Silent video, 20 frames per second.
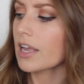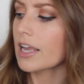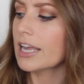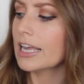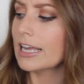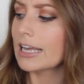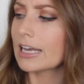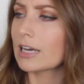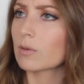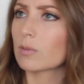
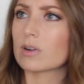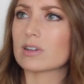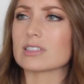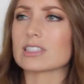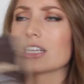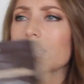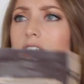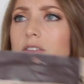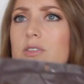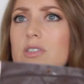And what else
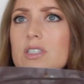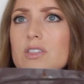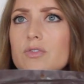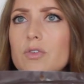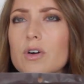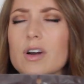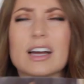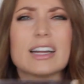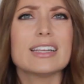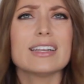did I use this
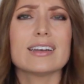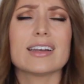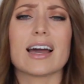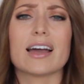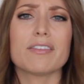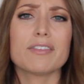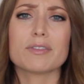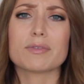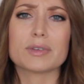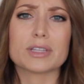for? I didn't, I
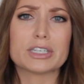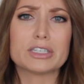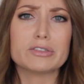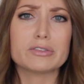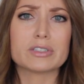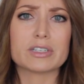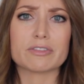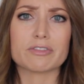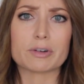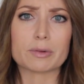haven't really
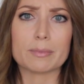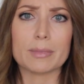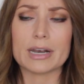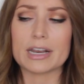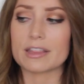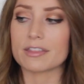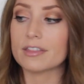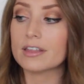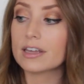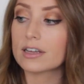used it for
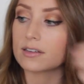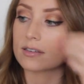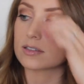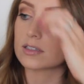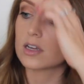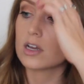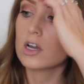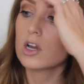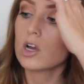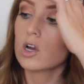many things,
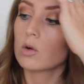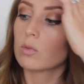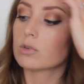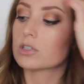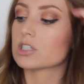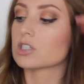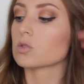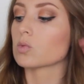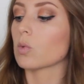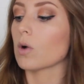
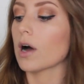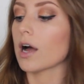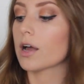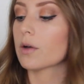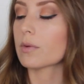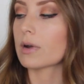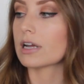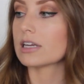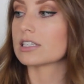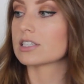which is why
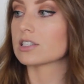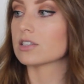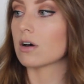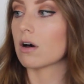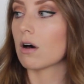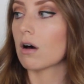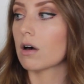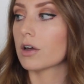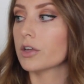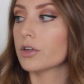when I
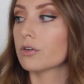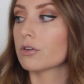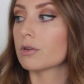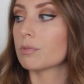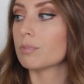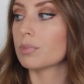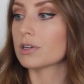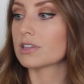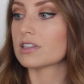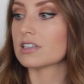saw you
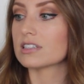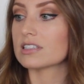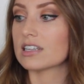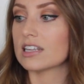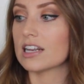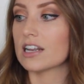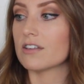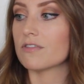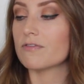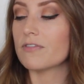could put this
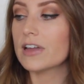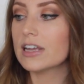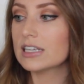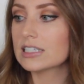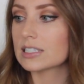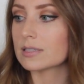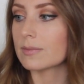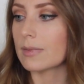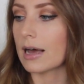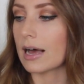in a
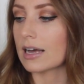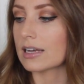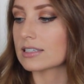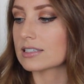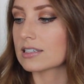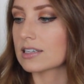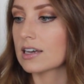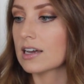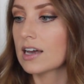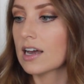face
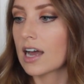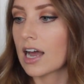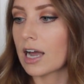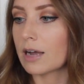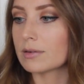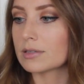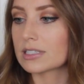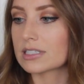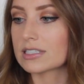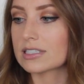mask,
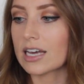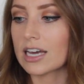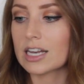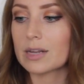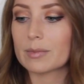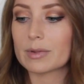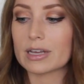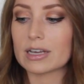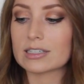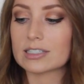I was
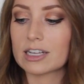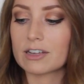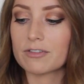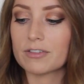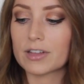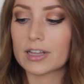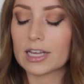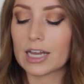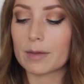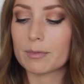excited because I
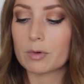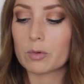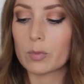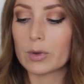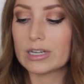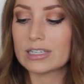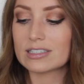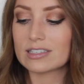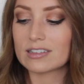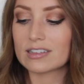feel like I've been
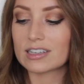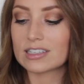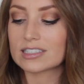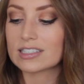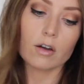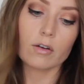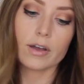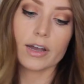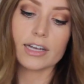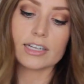wasting this.
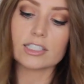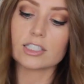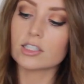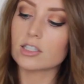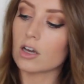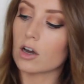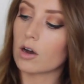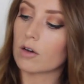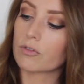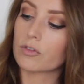Okay,
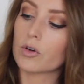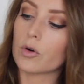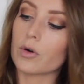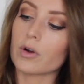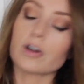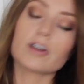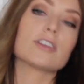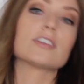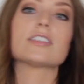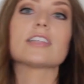so of
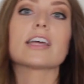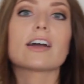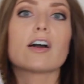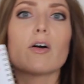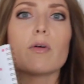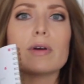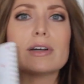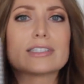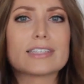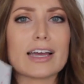course, like
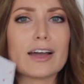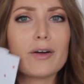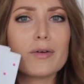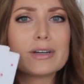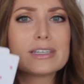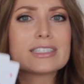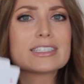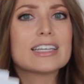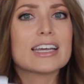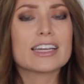always, I
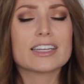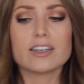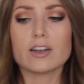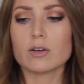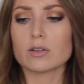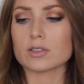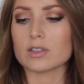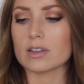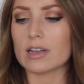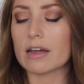always take
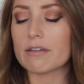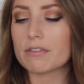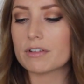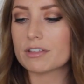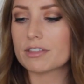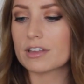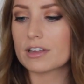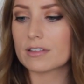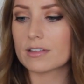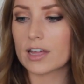notes on
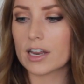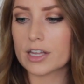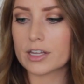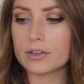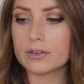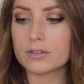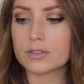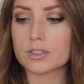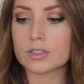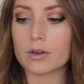everything that I
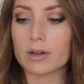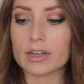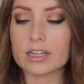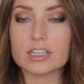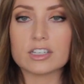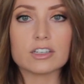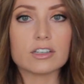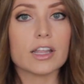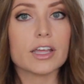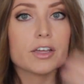use so I
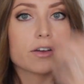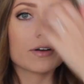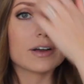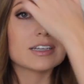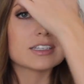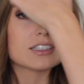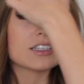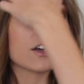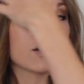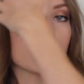can let you
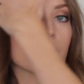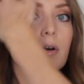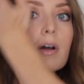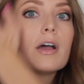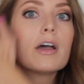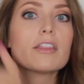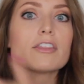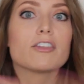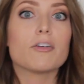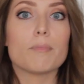guys know
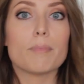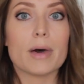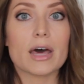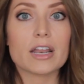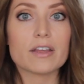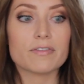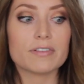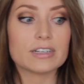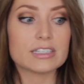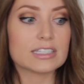the
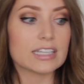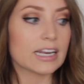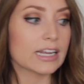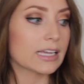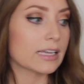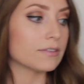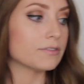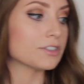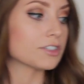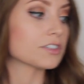benefits that it
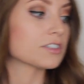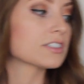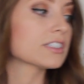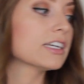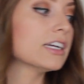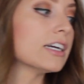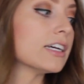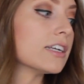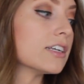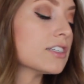gives your
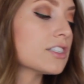skin.